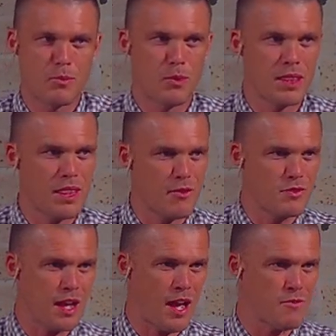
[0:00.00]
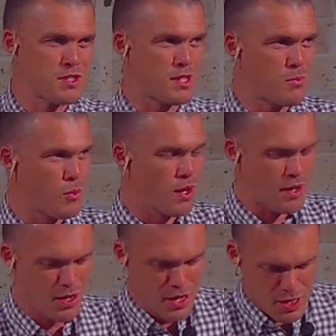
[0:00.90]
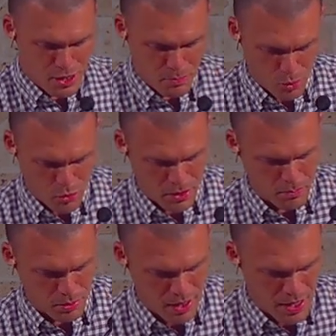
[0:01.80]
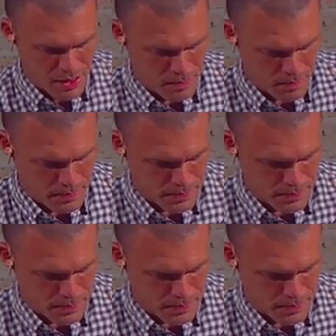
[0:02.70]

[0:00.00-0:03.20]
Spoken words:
We love to have somewhere to put the blame.